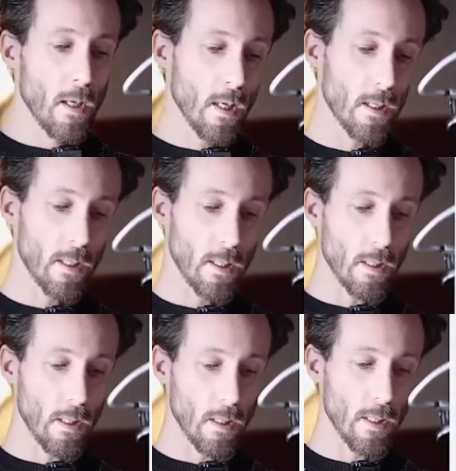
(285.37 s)
And
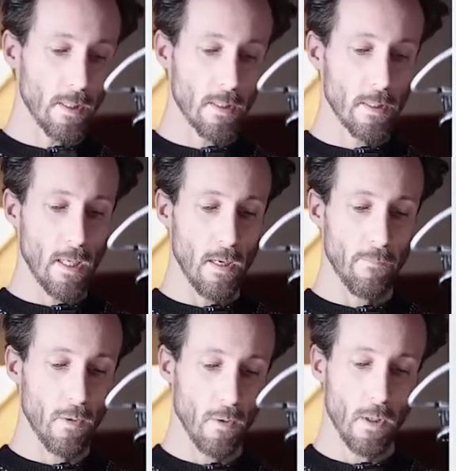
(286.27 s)
then let's
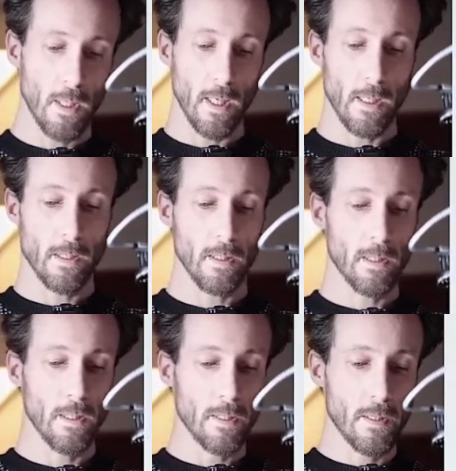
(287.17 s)
have a look at
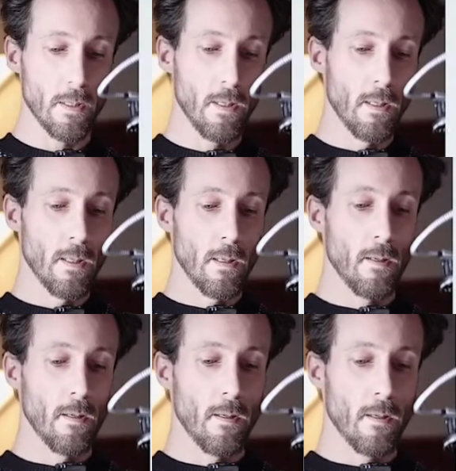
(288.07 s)
this
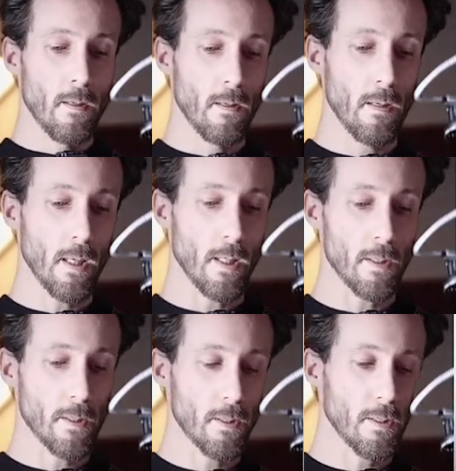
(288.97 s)

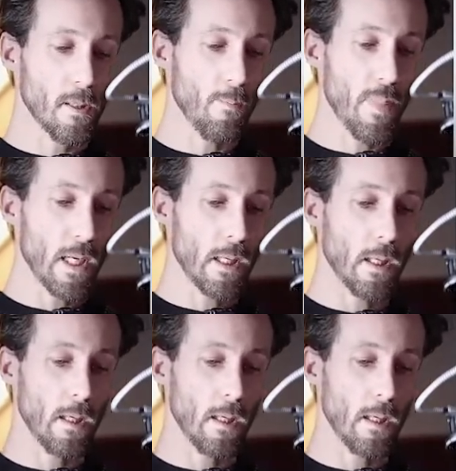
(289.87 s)
nice SUBPAC.